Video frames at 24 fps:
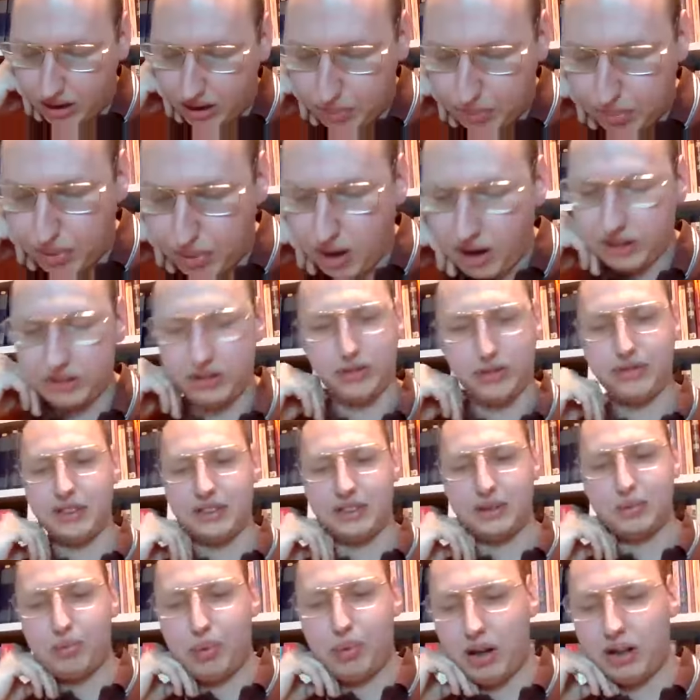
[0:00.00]
part of
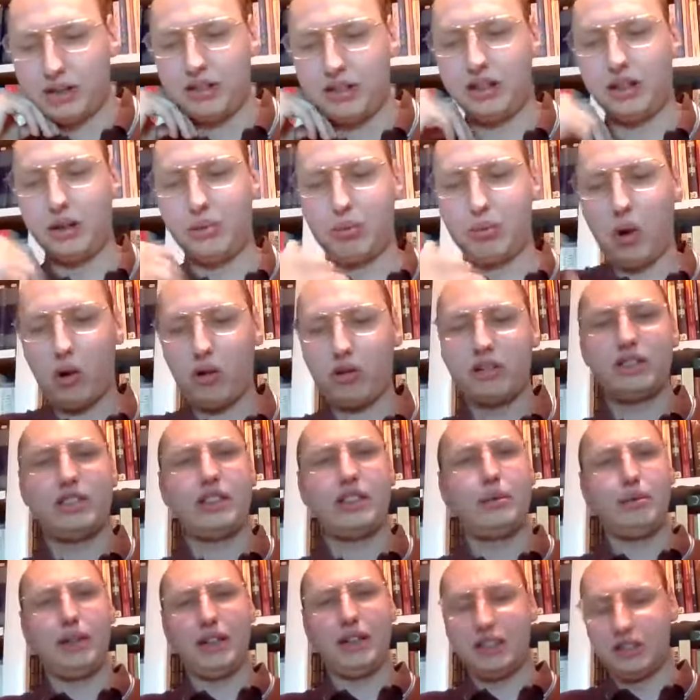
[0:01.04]
this party
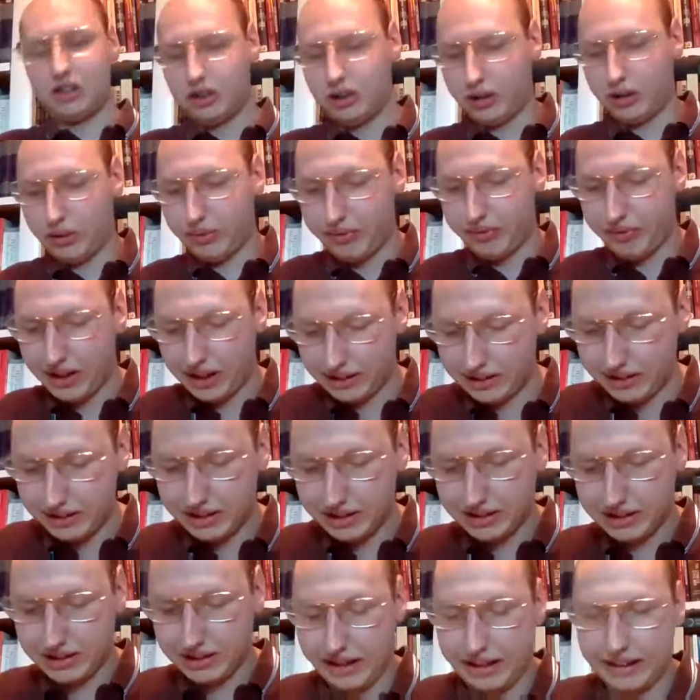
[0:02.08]
democracy being circumvented
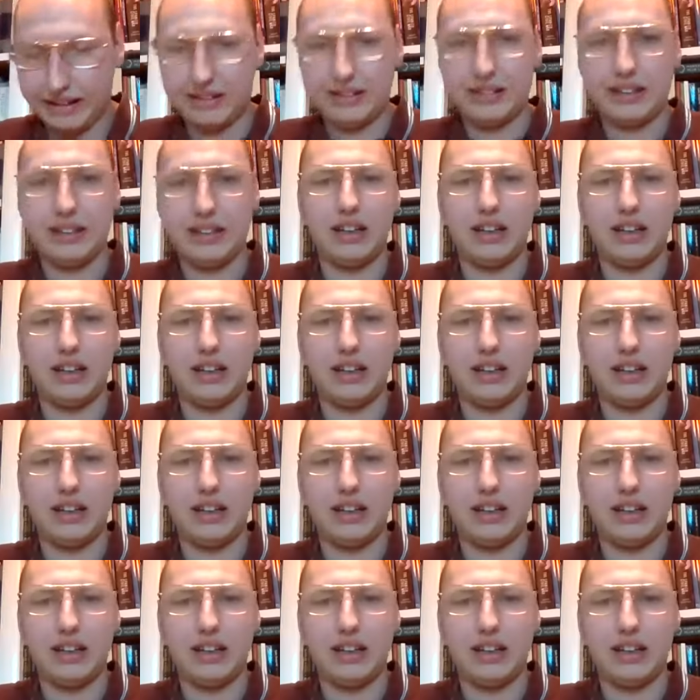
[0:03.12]
is that